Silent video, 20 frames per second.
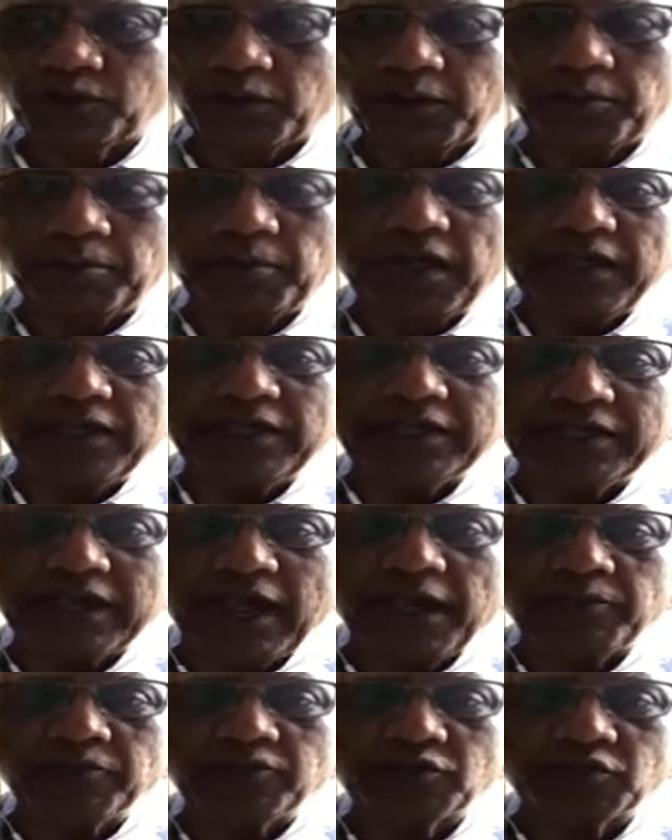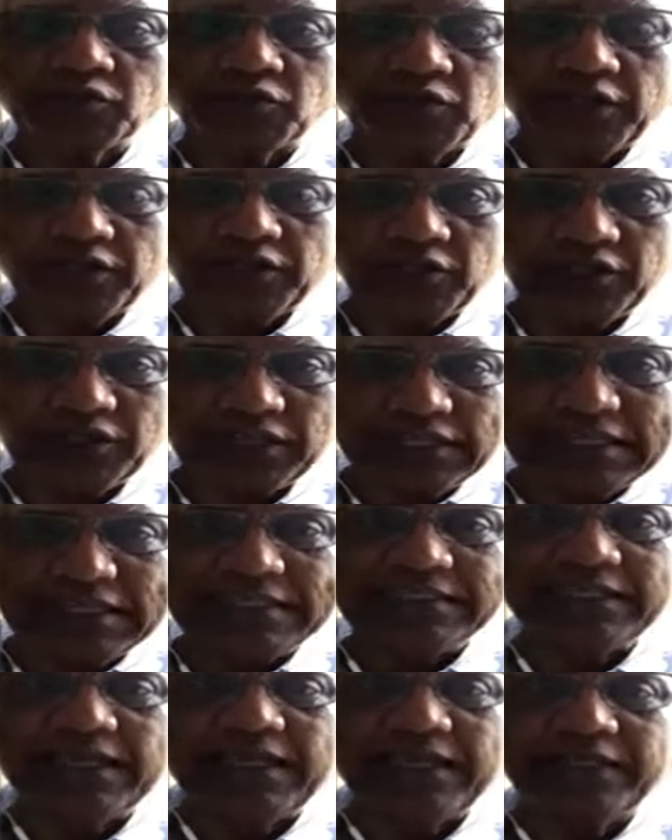Many times in
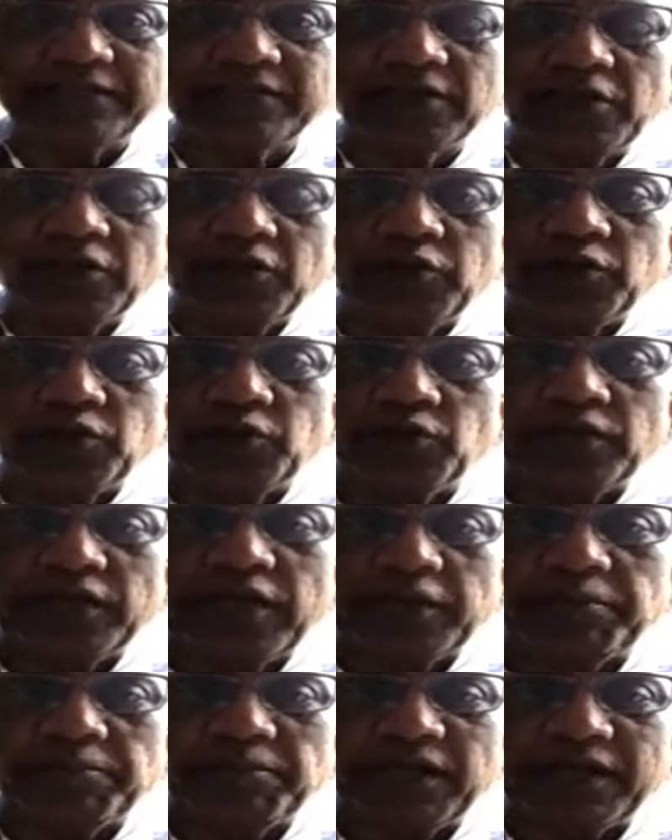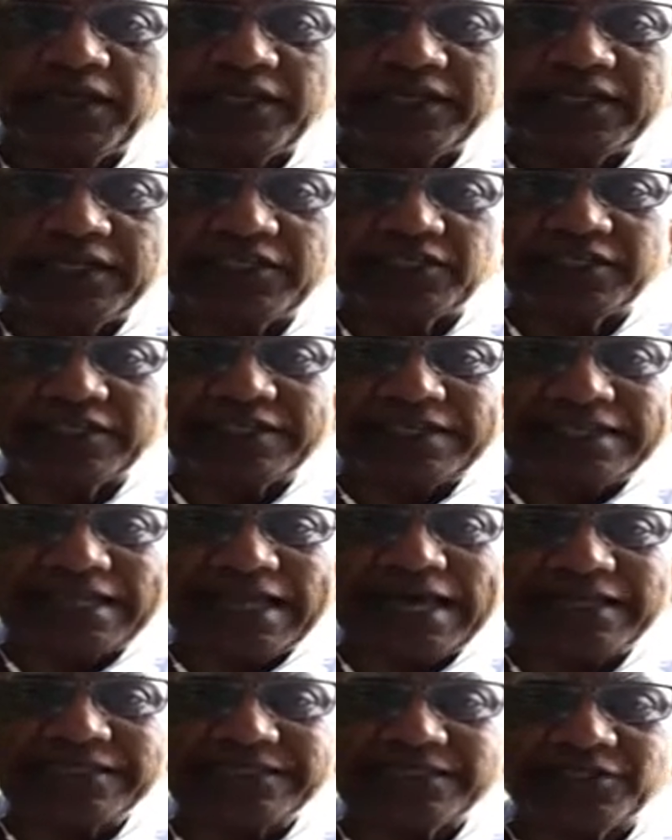these days, you get meditation
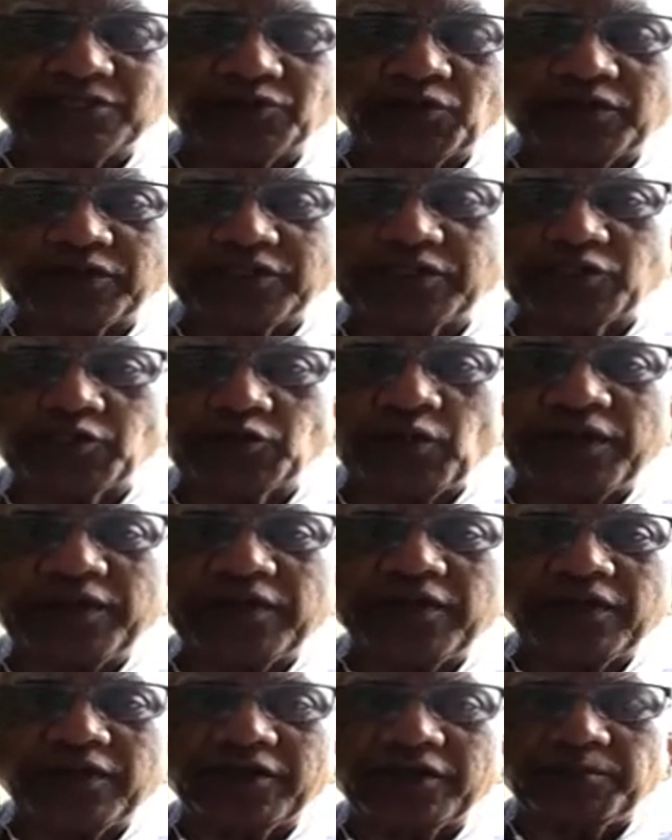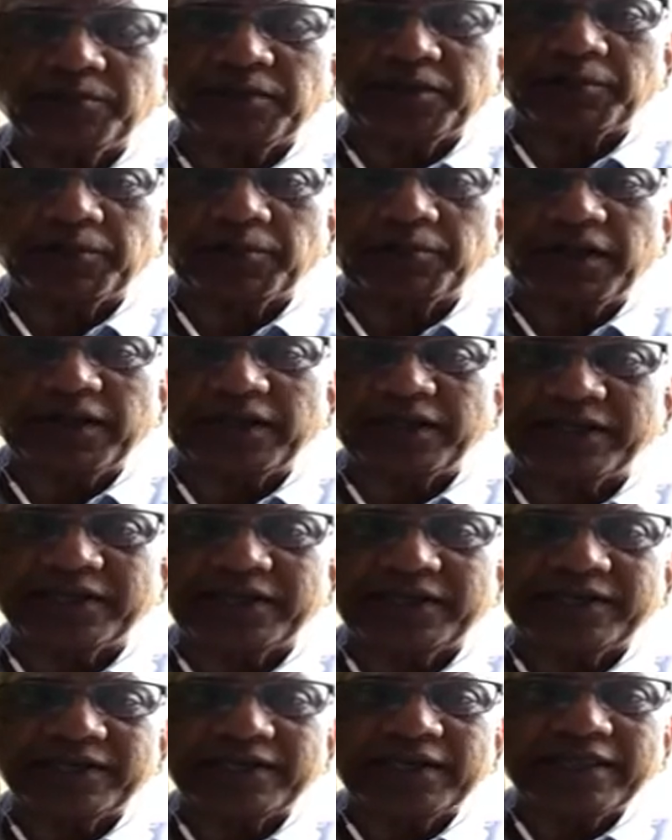classes where there's 20 other people
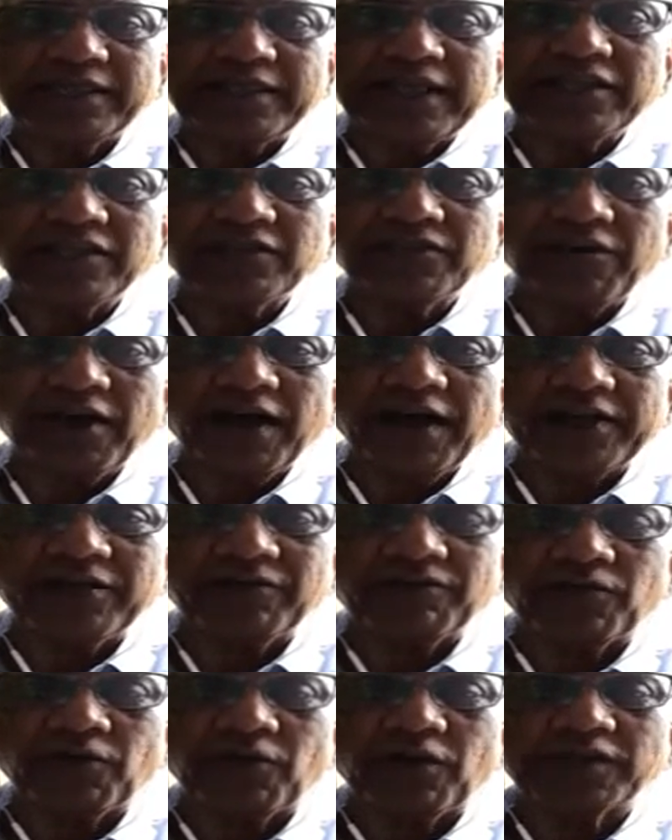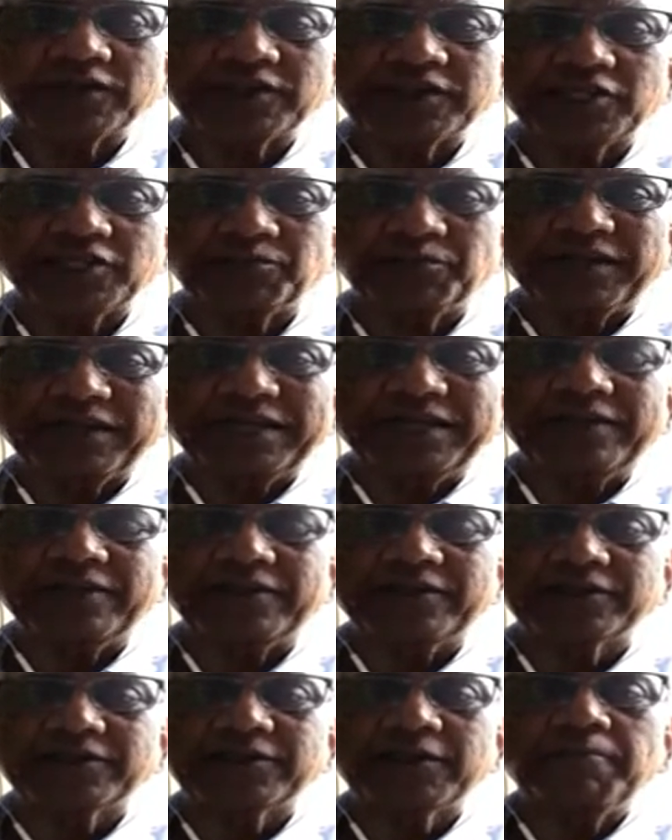meditating, and that's fine for us as
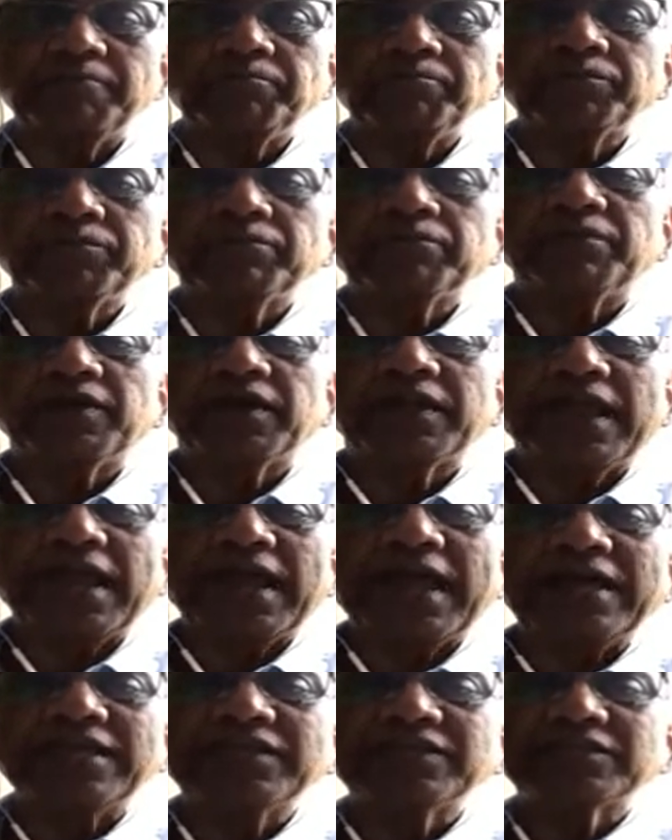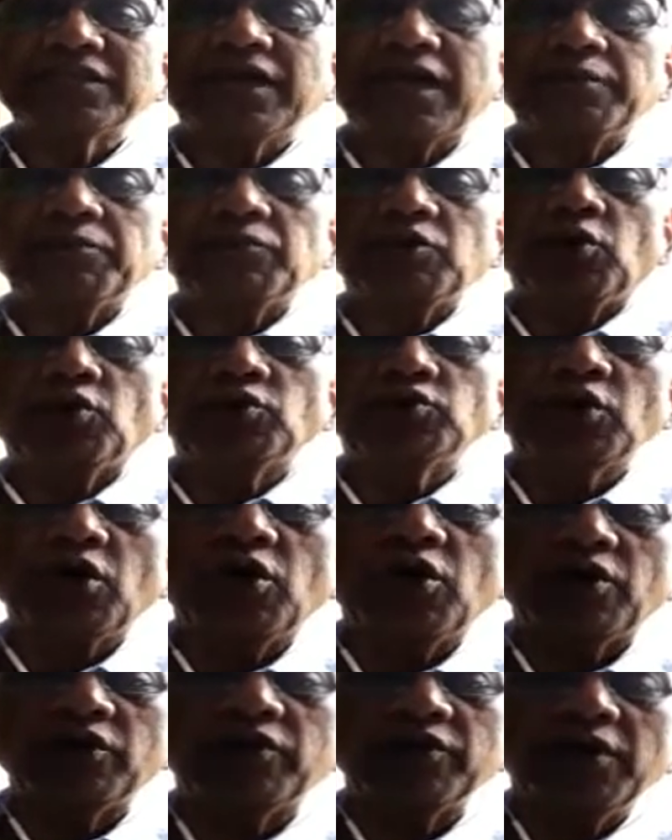beginners. But as time goes
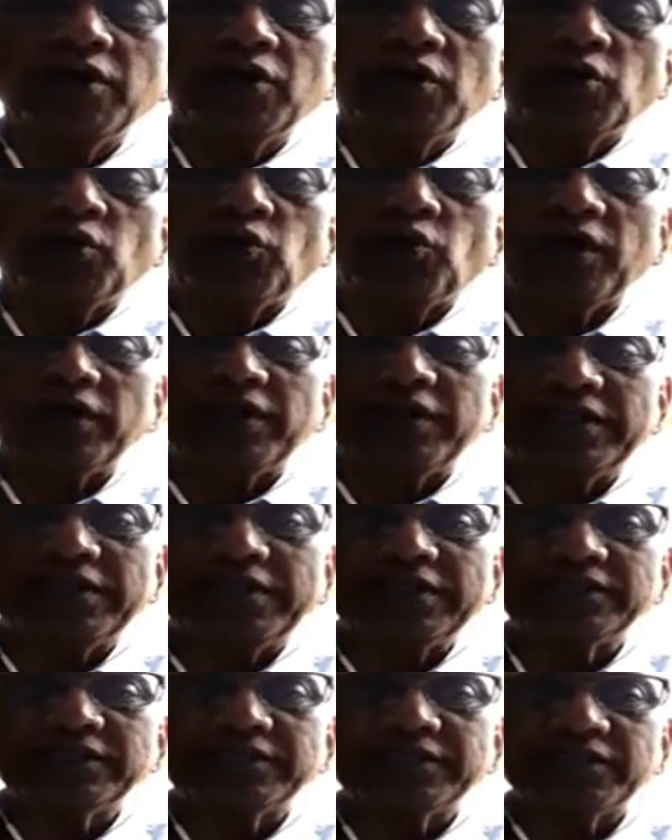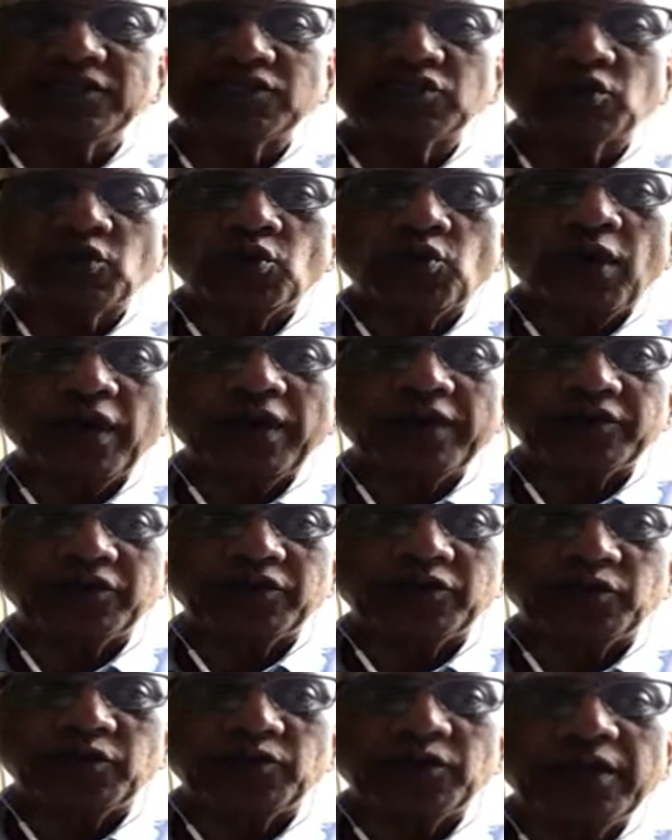on, one needs this
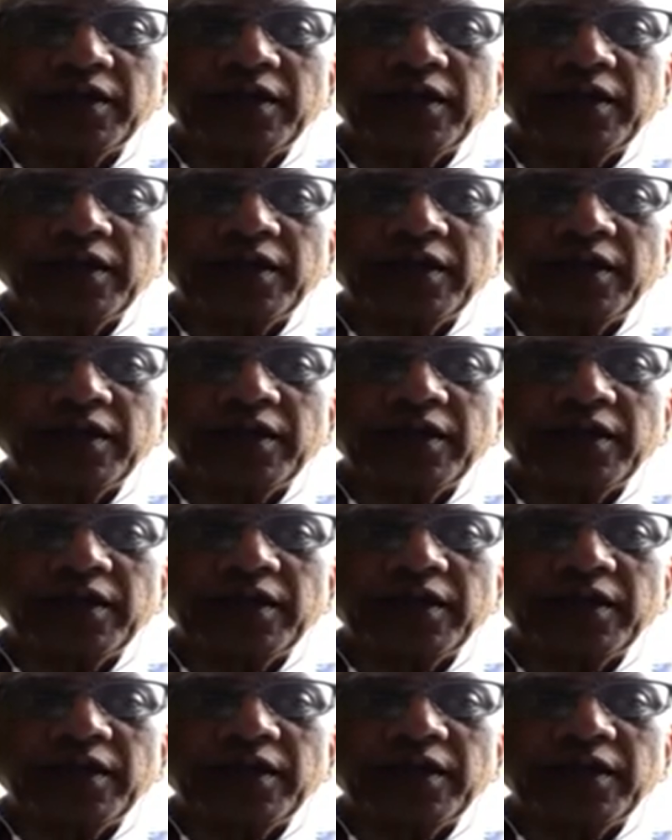quietude.